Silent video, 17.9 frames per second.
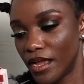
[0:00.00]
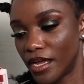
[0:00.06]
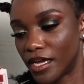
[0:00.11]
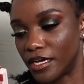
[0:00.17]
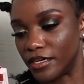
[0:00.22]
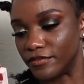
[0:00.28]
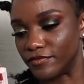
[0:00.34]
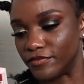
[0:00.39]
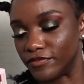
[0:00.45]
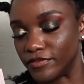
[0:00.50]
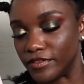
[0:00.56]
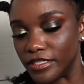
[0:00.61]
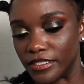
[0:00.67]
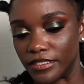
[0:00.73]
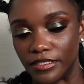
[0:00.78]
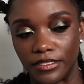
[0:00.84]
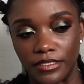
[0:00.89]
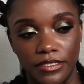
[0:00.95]

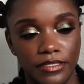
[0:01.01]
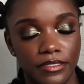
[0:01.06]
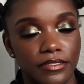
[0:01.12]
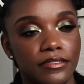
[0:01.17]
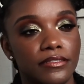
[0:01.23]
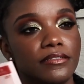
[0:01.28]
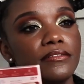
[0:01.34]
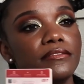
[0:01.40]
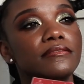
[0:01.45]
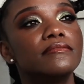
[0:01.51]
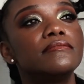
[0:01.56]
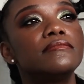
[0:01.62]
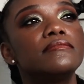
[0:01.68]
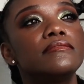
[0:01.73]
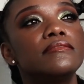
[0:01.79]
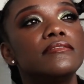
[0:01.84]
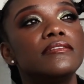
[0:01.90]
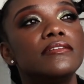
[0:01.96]
Conflicted.
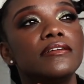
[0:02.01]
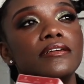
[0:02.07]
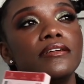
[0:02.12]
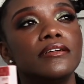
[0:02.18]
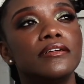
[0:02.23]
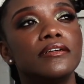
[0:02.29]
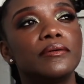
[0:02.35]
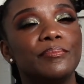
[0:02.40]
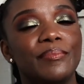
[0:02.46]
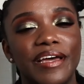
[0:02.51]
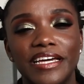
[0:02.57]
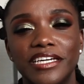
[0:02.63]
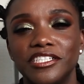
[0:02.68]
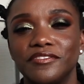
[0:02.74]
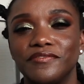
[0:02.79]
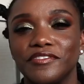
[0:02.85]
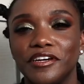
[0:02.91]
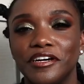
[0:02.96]

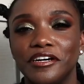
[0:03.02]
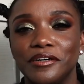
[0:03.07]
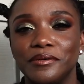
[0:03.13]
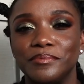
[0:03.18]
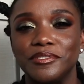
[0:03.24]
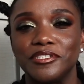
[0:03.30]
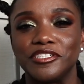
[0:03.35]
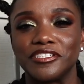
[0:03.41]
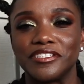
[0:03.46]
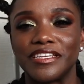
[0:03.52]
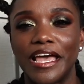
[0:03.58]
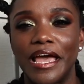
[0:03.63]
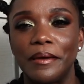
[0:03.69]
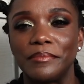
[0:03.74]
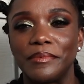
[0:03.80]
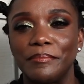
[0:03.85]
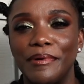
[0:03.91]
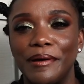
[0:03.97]
Page of Cups just
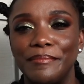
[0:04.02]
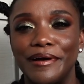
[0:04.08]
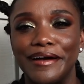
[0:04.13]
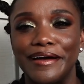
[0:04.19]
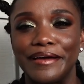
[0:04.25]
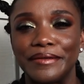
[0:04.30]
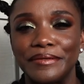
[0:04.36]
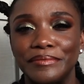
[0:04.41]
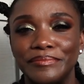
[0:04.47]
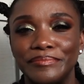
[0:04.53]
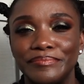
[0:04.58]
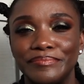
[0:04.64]
came to my mind.